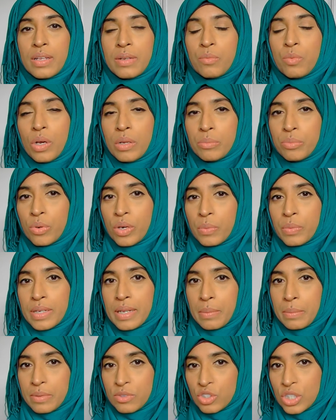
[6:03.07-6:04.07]
at one point when
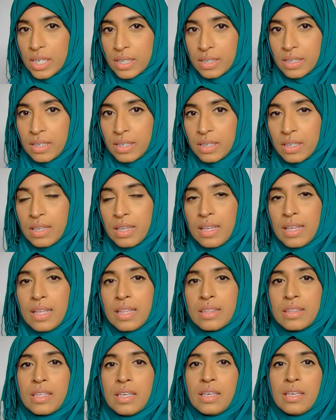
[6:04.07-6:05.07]
I was checking,
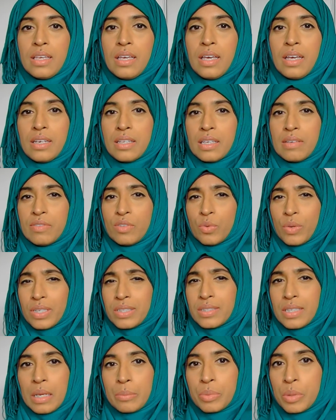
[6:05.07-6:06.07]
they had given you
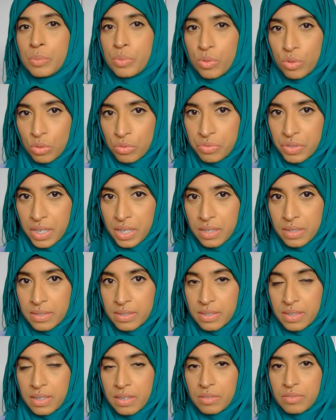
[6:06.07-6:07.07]
example
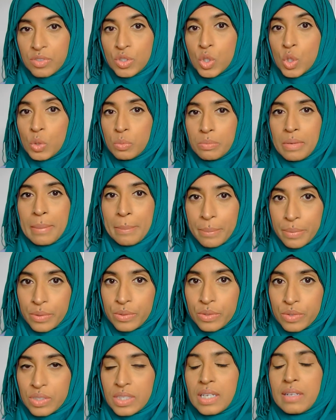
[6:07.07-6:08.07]
profiles of new
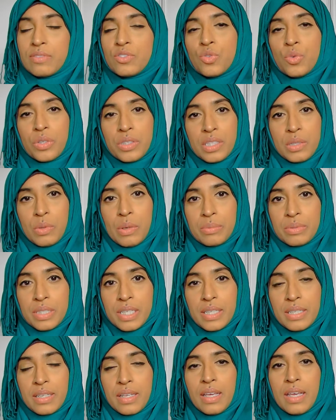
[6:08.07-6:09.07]
members that have joined their
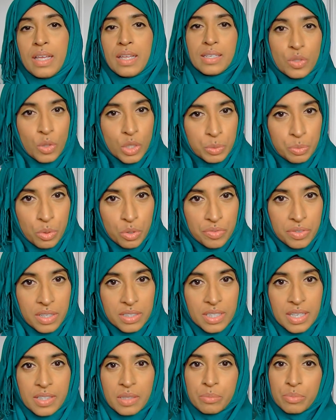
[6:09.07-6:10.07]
website. So those
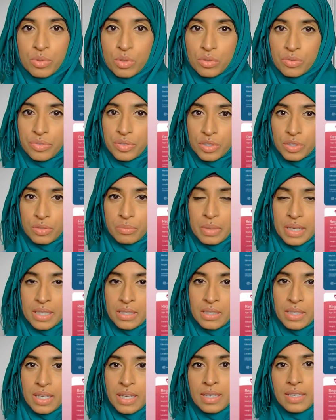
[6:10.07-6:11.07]
profiles are either blue for
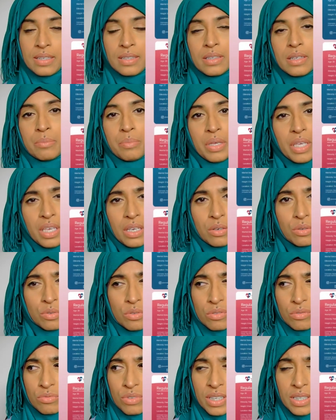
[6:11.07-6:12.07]
men and pink
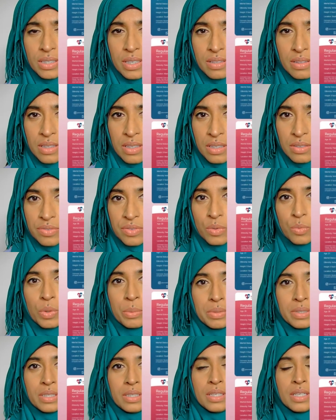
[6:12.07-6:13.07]
or red, I think, for
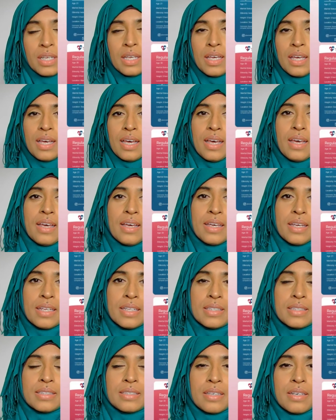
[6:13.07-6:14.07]
women.
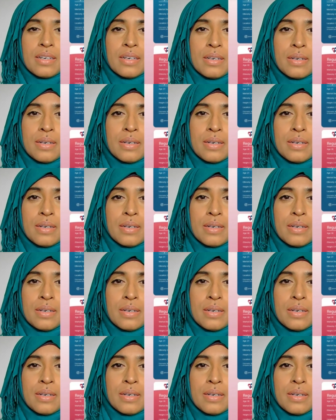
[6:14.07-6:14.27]
And